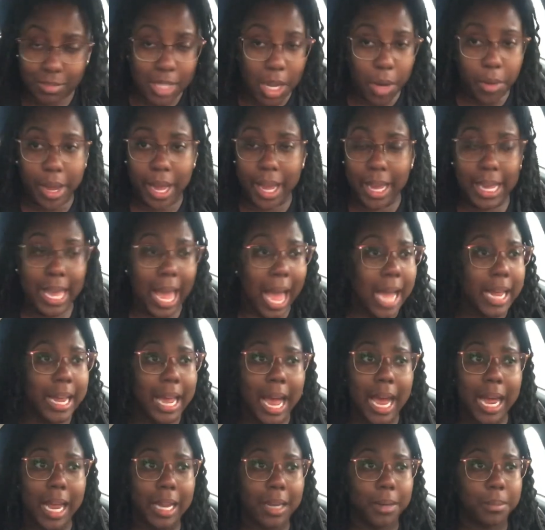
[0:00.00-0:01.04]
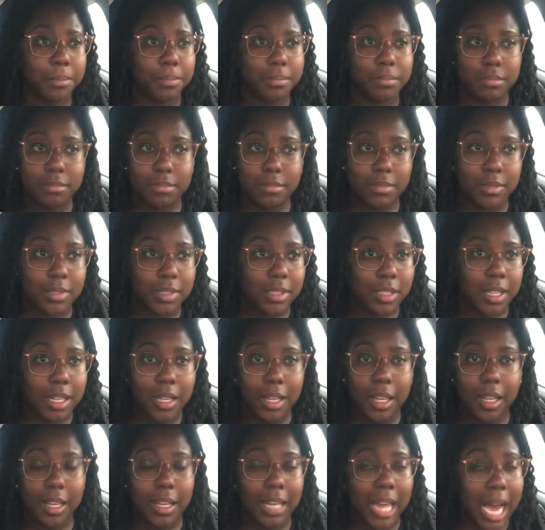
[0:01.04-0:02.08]
okay. I got
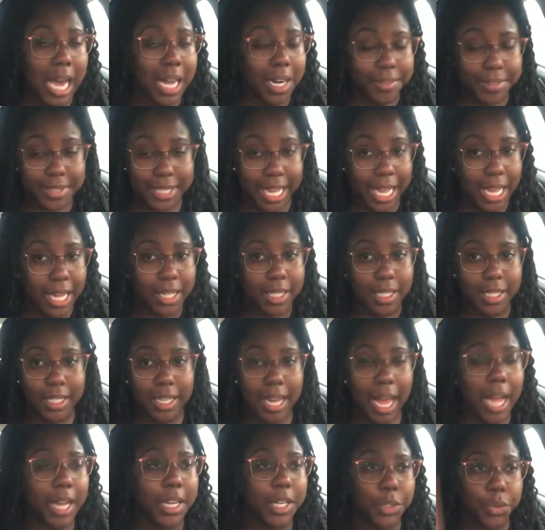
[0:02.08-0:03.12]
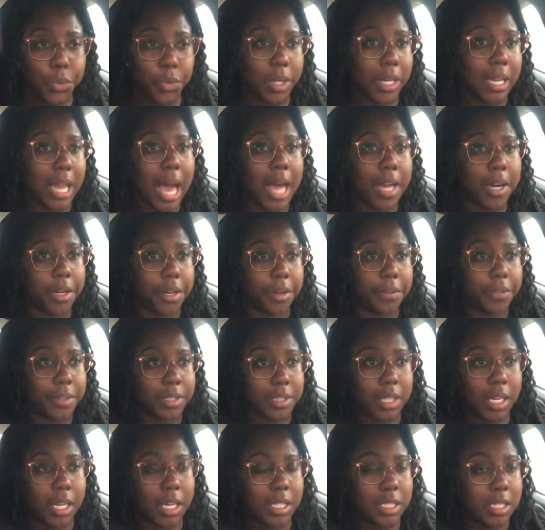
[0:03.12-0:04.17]
a lot of talent. I could do a lot of different
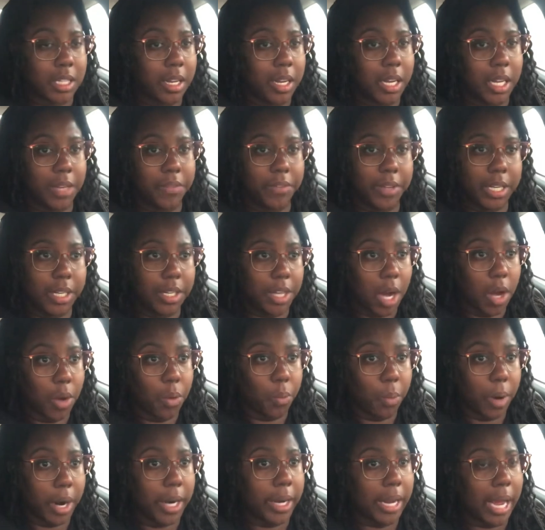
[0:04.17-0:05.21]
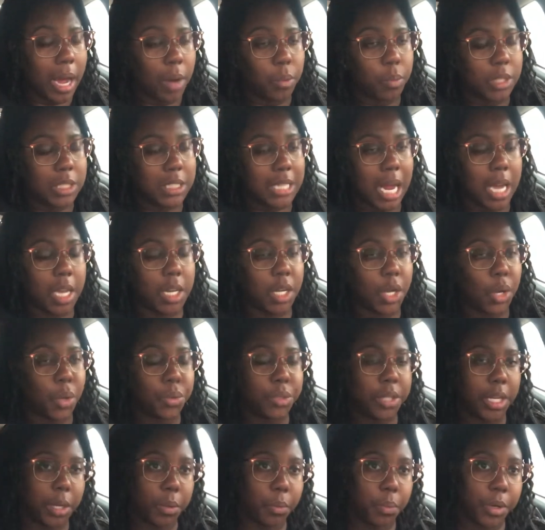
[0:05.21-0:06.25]
things. And if it don't work out, which I know
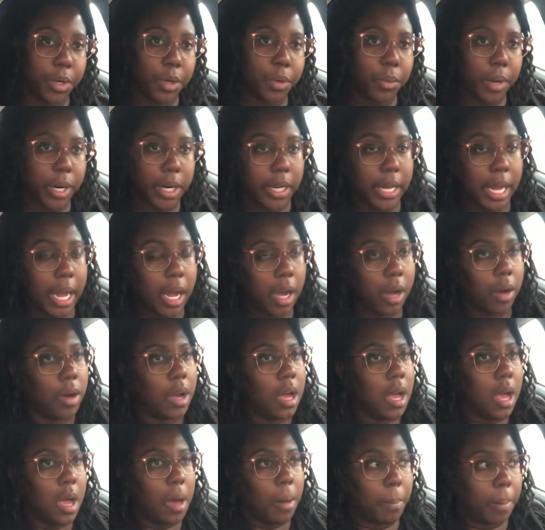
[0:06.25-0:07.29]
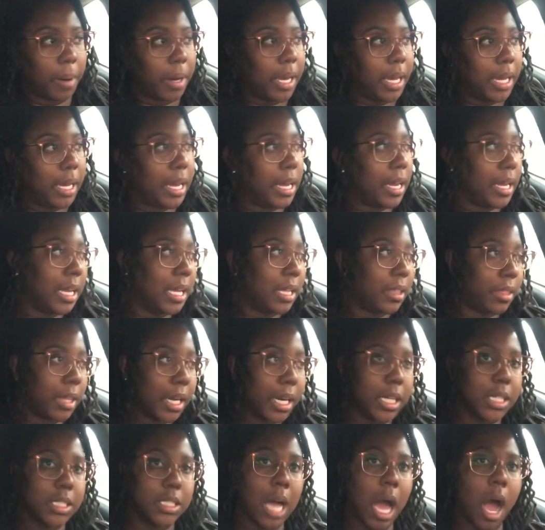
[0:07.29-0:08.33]
that it will work out, but
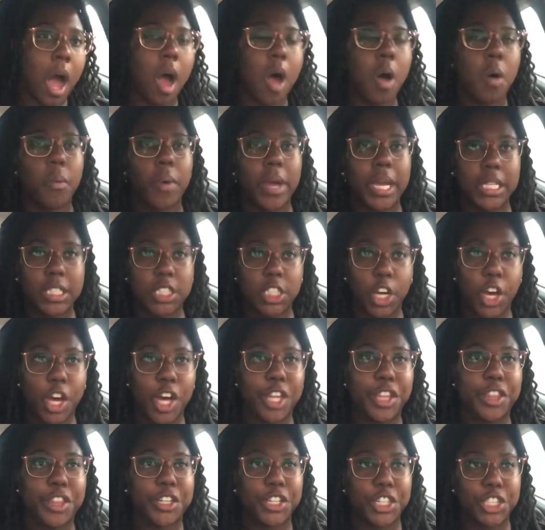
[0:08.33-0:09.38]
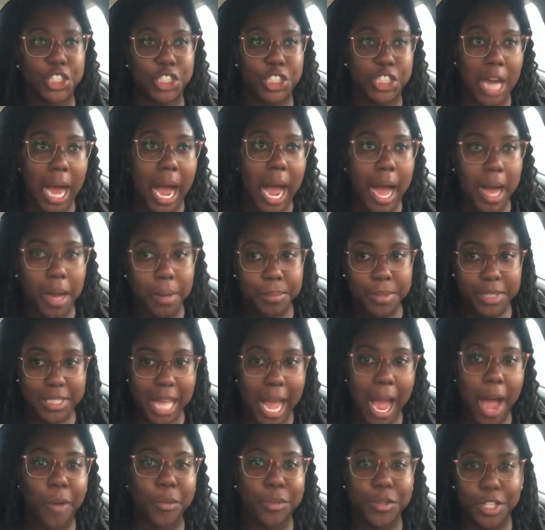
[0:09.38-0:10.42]
there's always other jobs
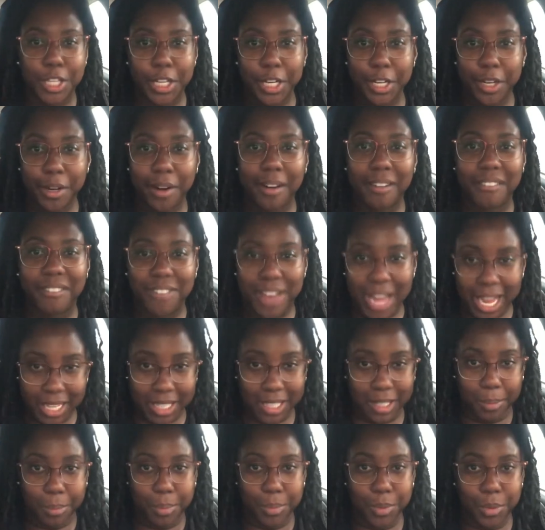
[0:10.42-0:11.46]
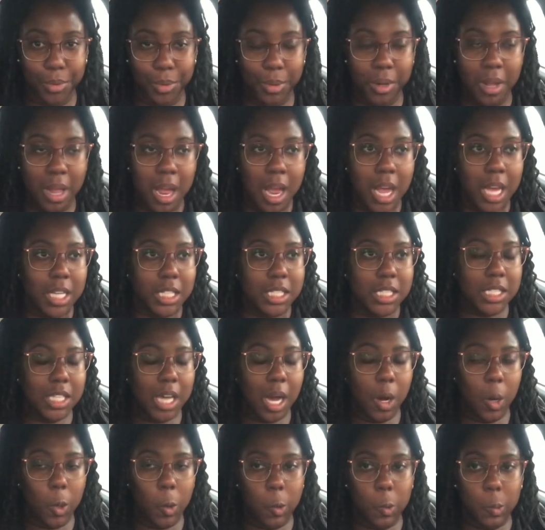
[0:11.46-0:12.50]
out there available.
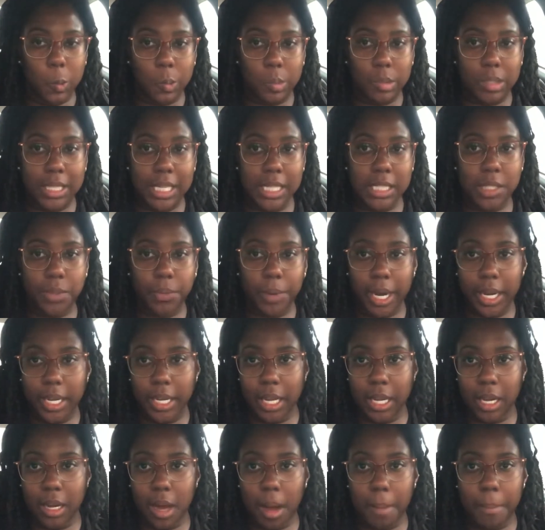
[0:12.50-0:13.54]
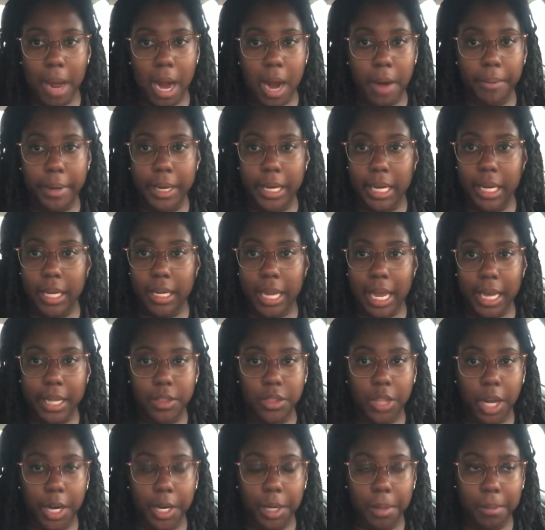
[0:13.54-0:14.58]
So this right now, I'm already at like
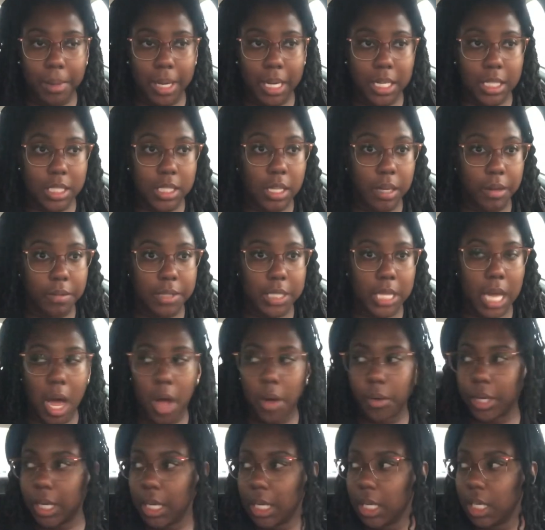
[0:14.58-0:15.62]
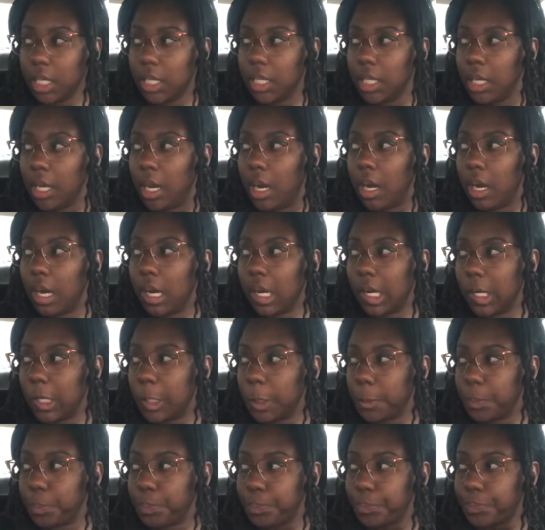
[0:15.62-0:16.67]
30 minutes of talking.
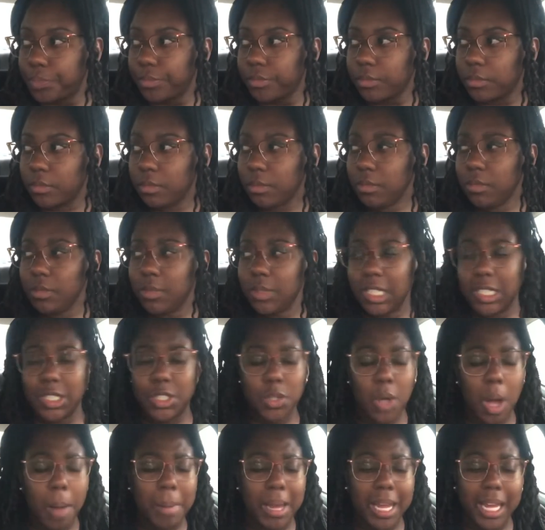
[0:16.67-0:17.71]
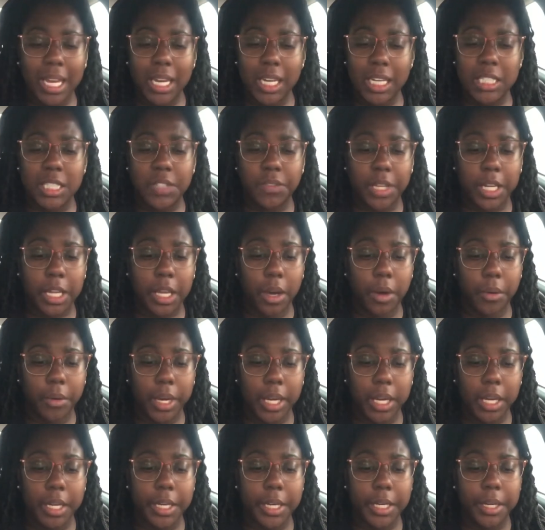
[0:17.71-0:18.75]
Um so I'm gonna end this video
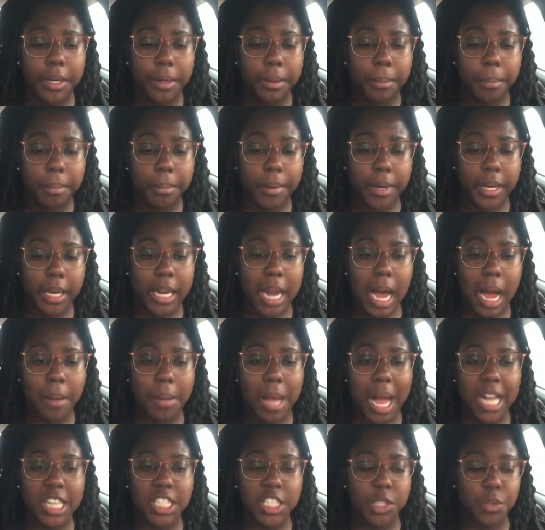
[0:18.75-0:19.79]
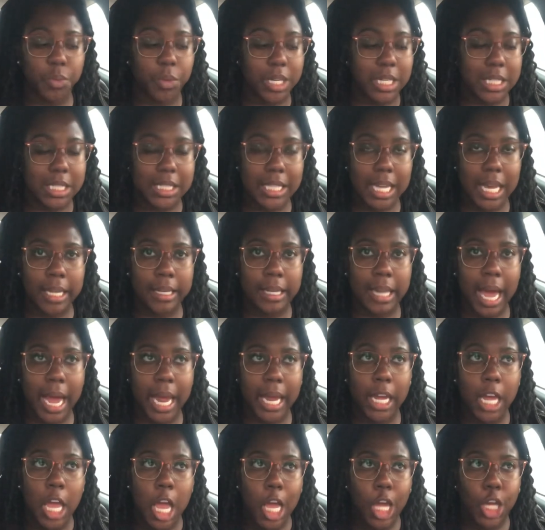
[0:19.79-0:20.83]
here, but I, I just wanna say
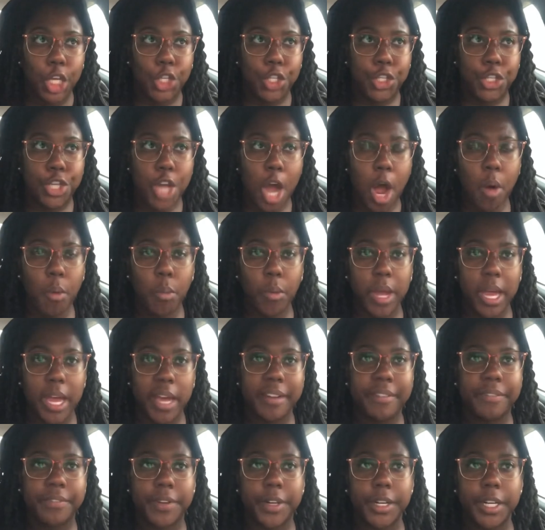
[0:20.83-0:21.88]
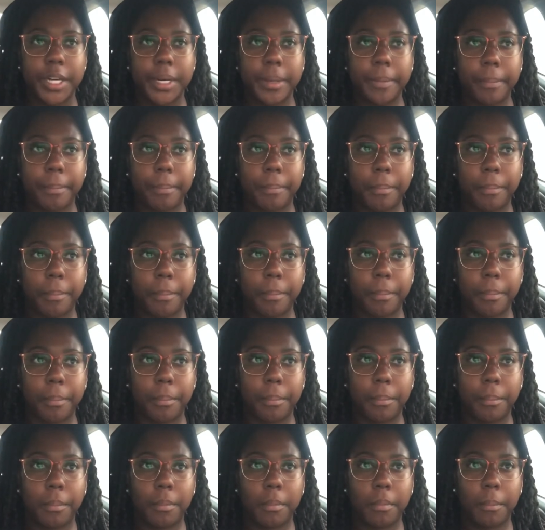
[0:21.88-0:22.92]
like don't ever
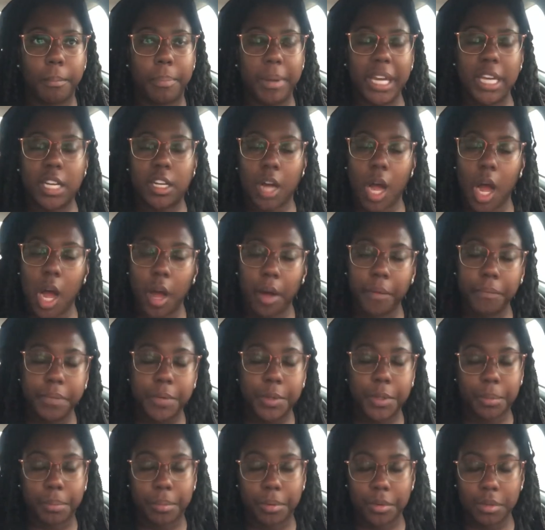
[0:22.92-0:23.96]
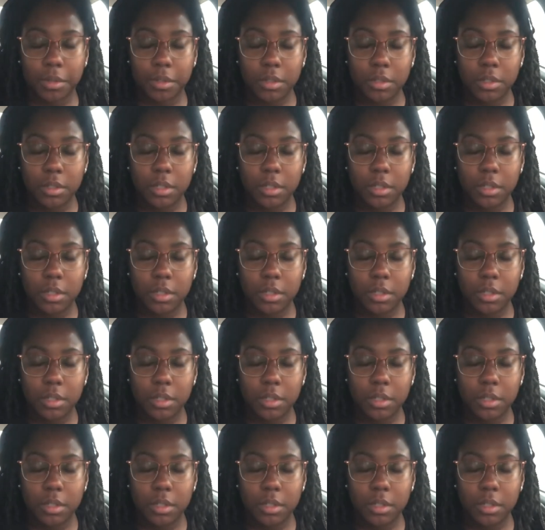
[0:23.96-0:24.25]
be comfortable